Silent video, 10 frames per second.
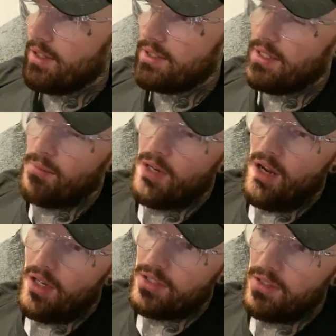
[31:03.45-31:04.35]
Like I said in
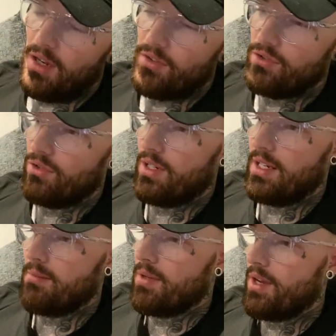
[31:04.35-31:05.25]
my last live
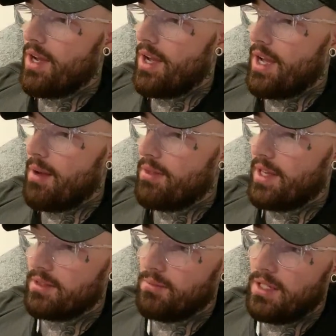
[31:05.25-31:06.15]
stream,
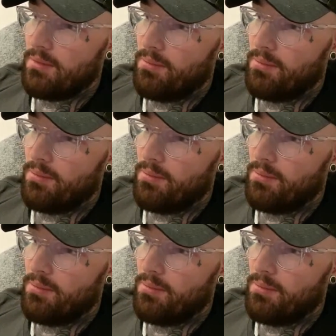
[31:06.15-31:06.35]
1,000